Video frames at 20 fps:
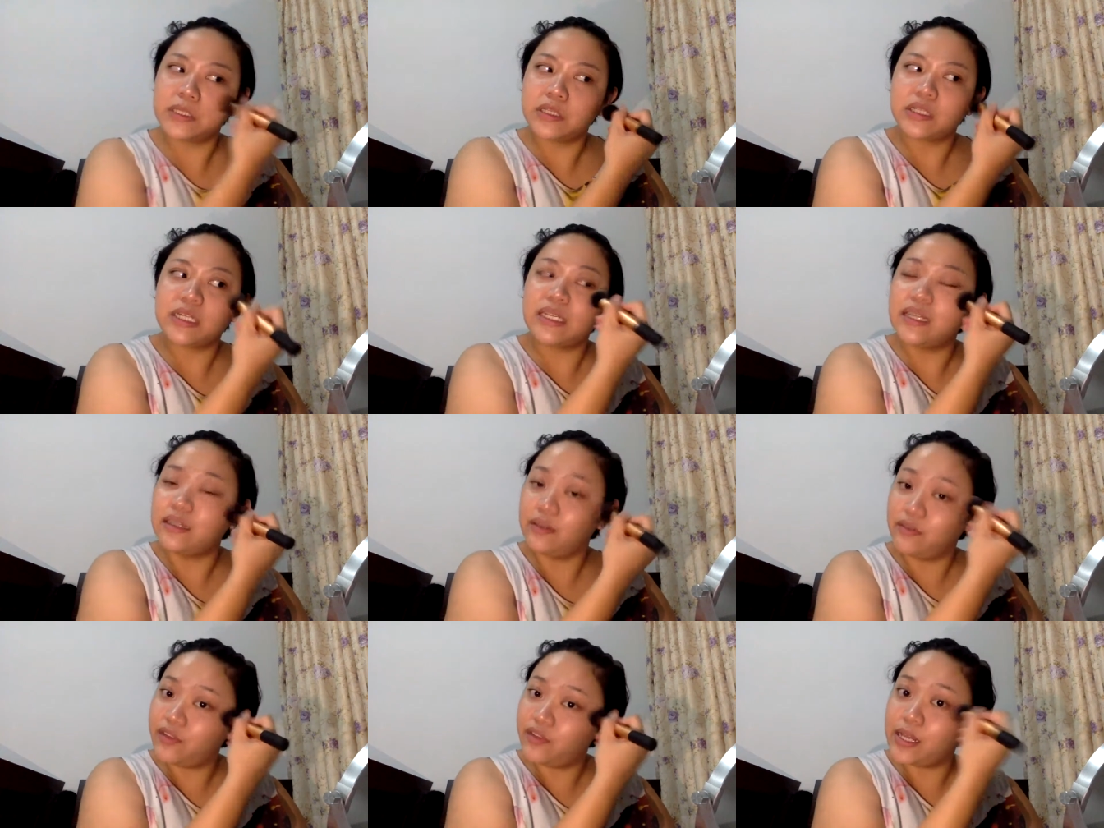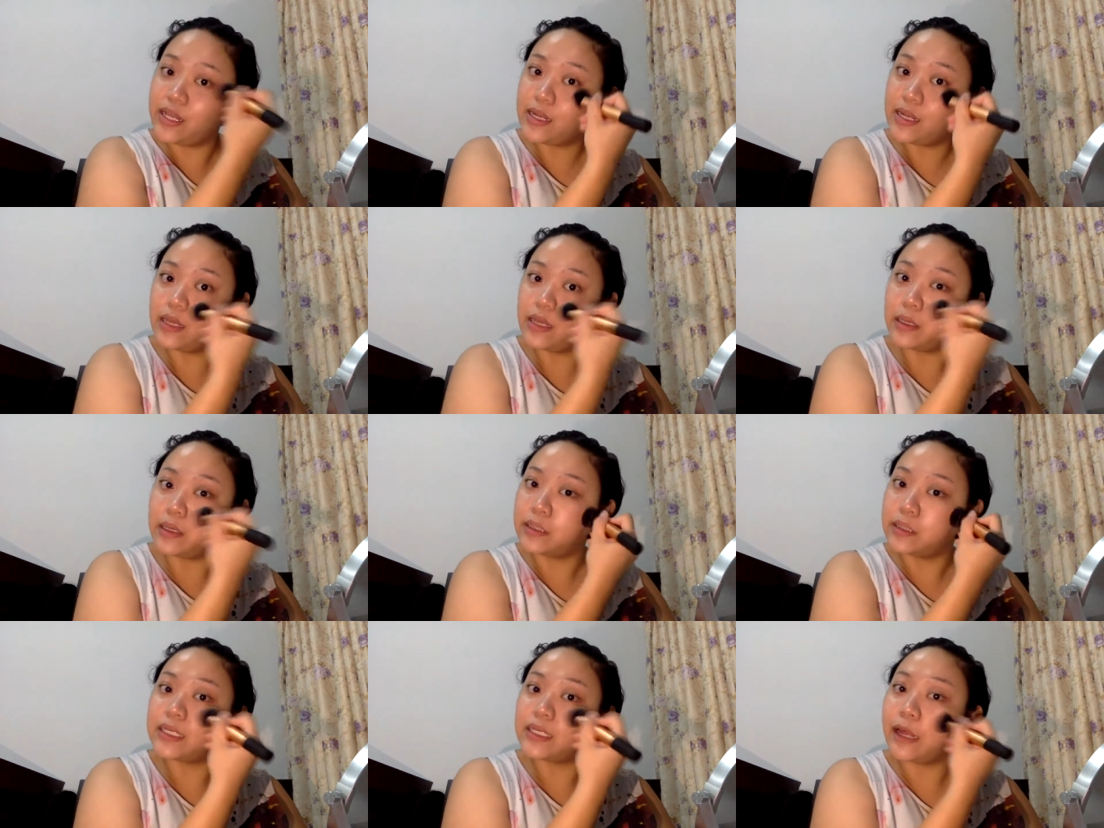
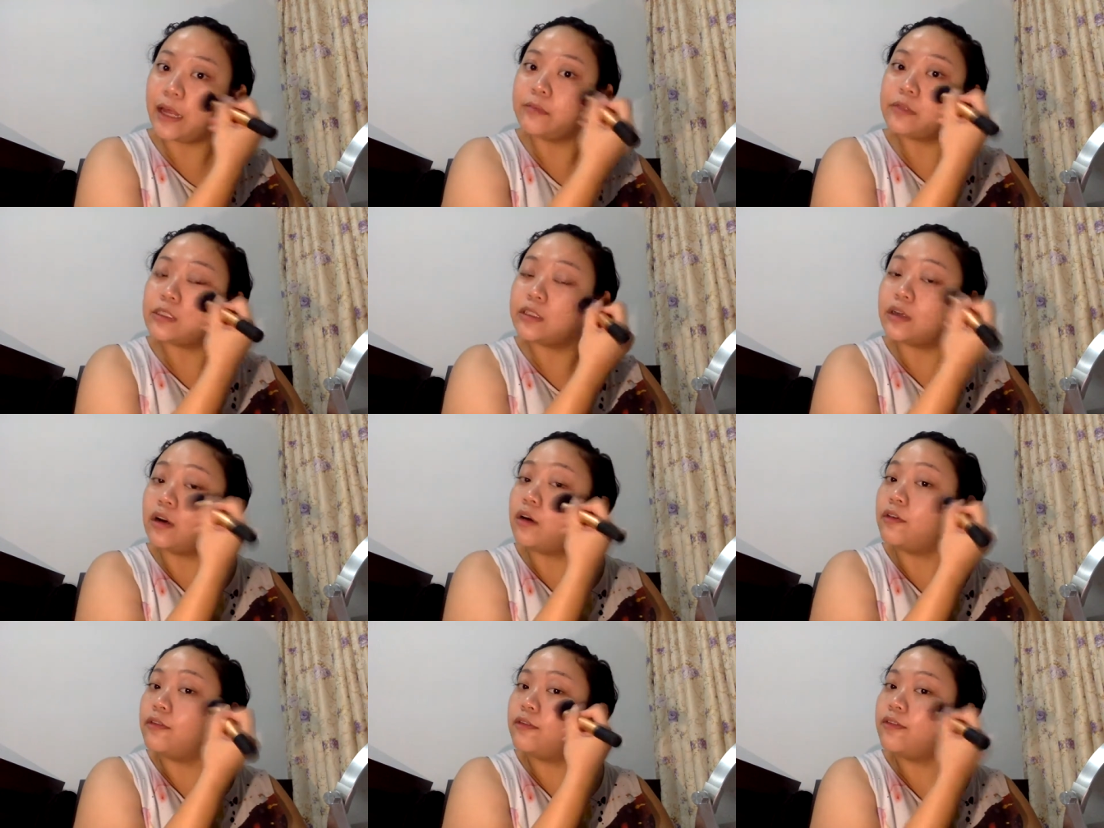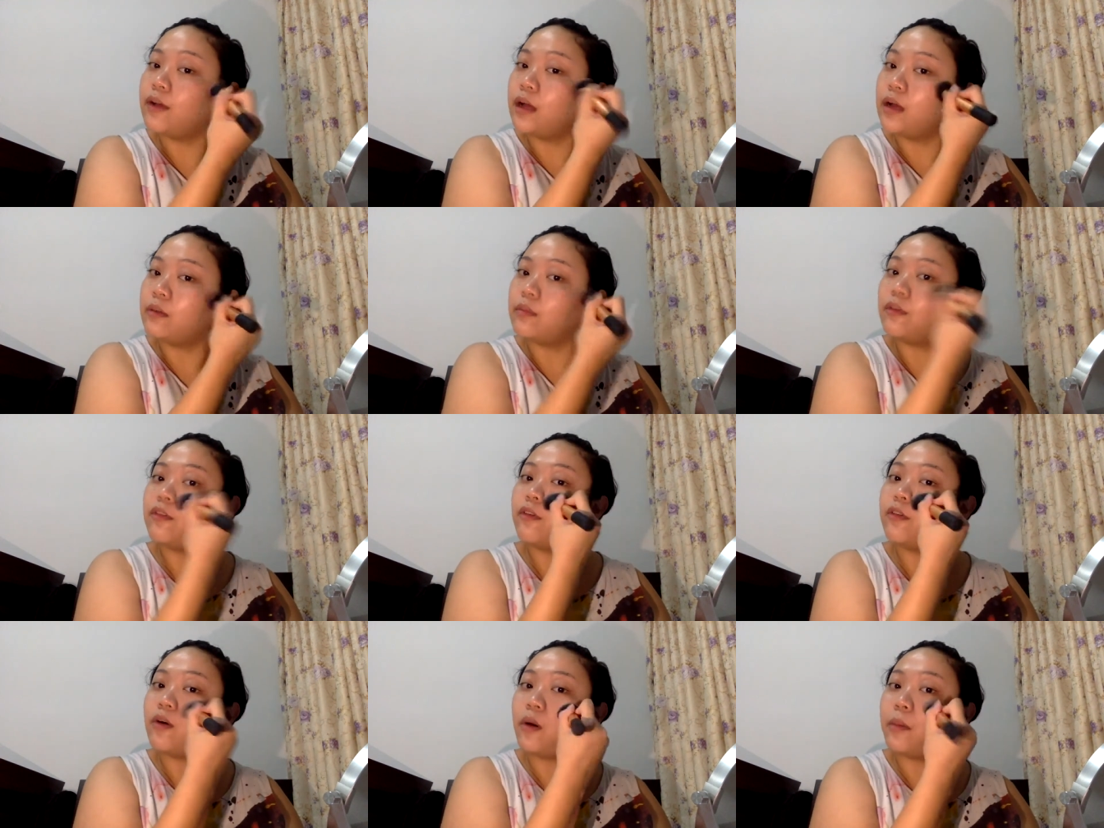convenient types of
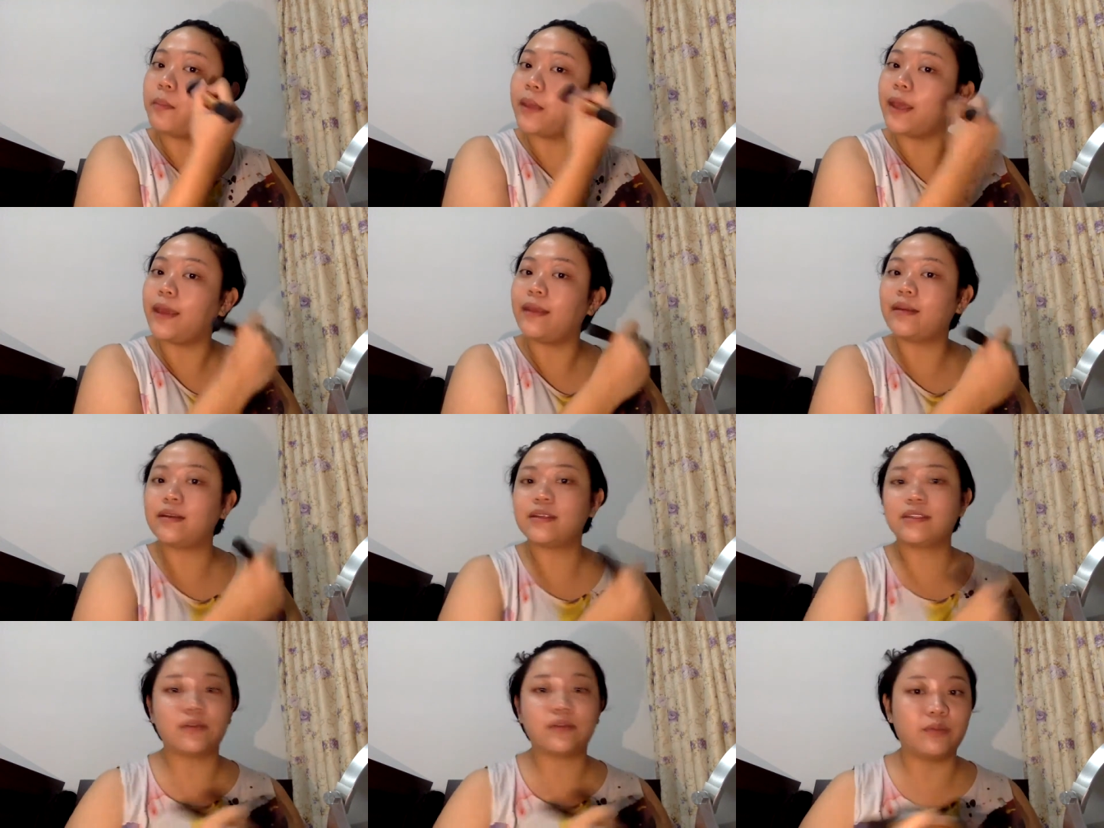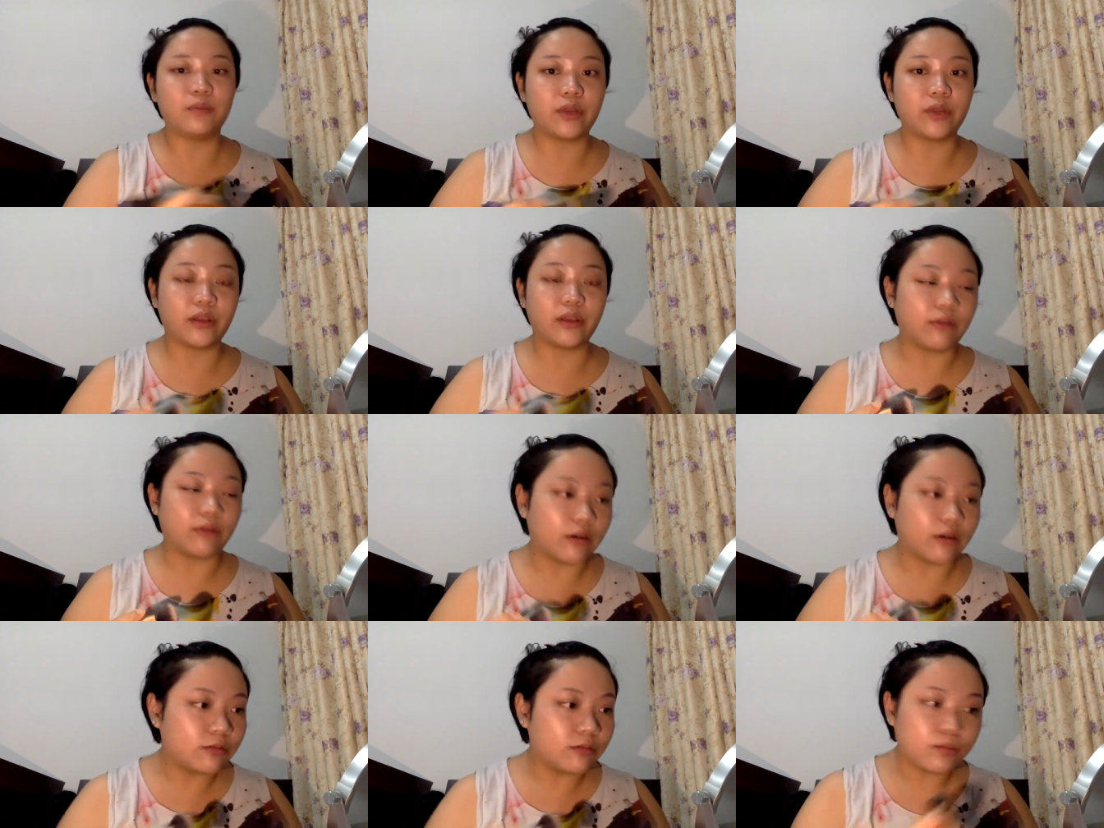format to bring
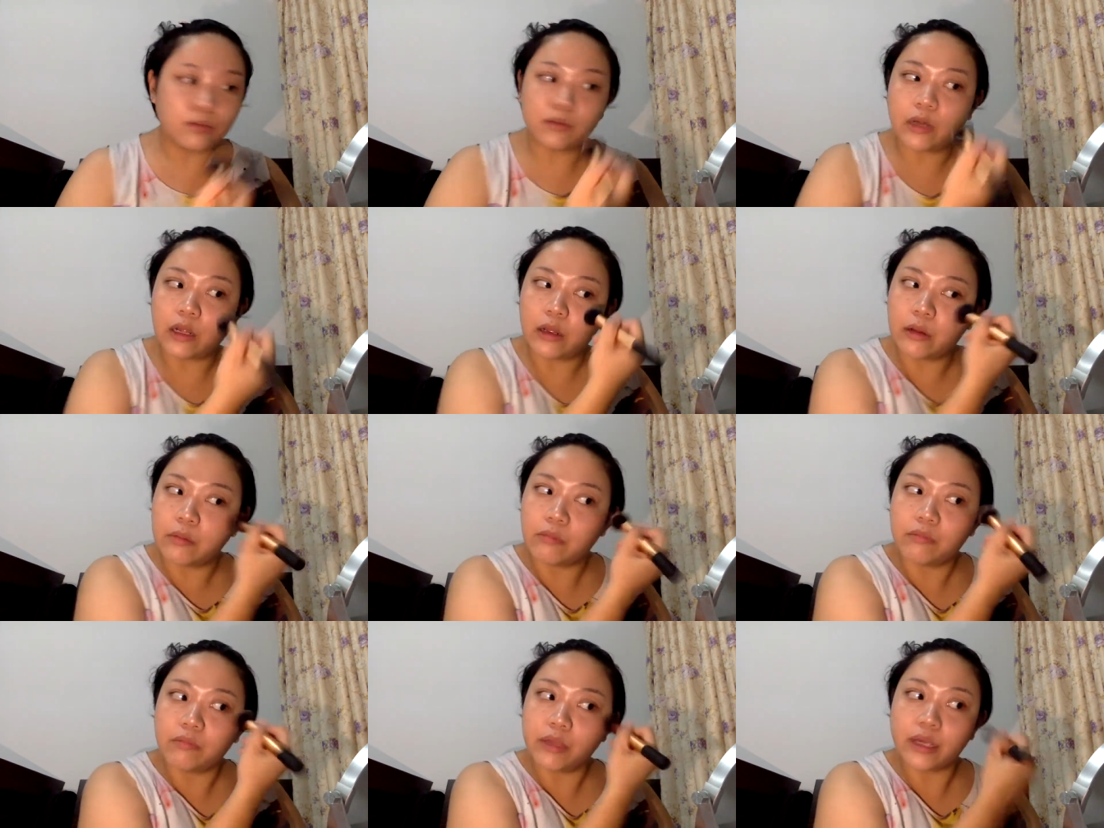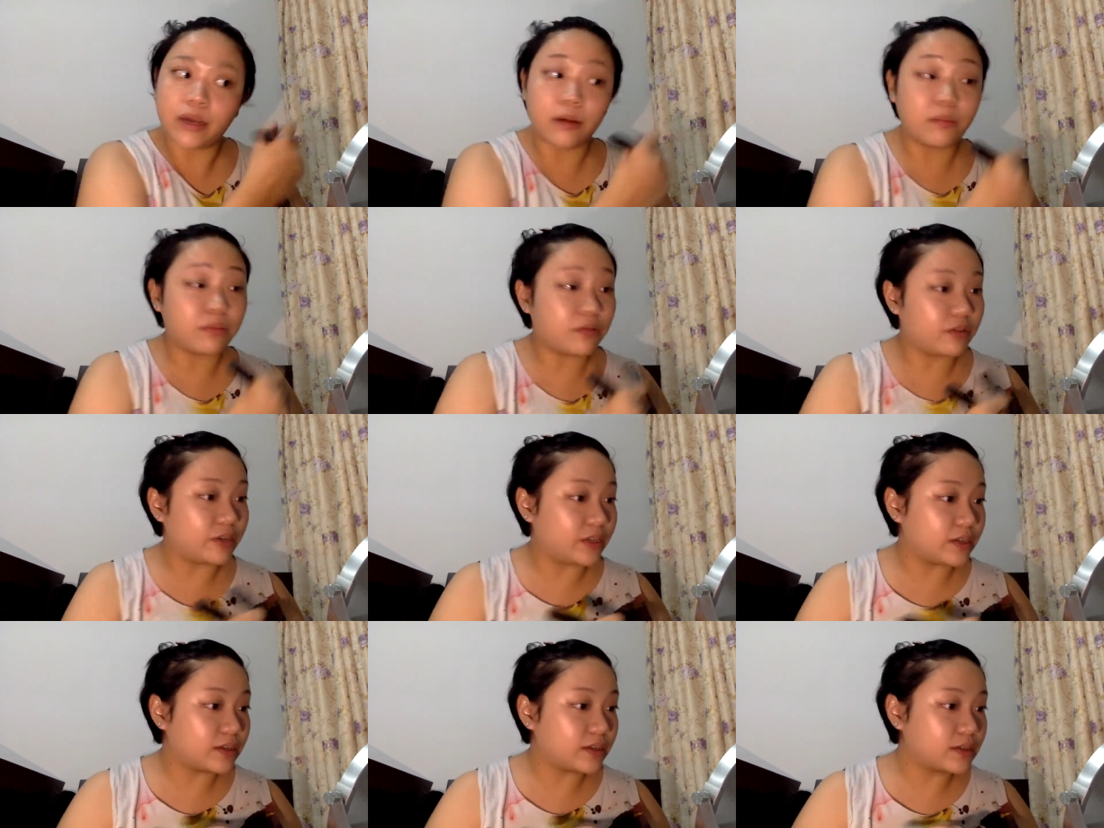around makeup
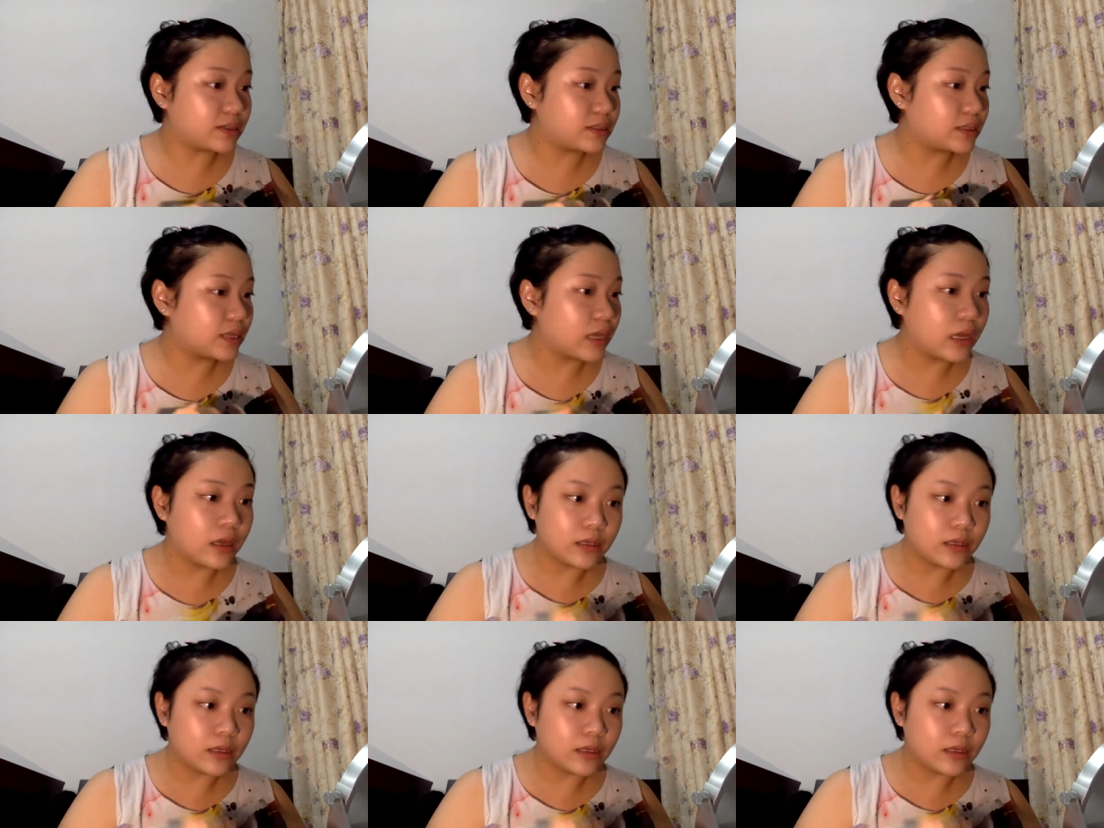products.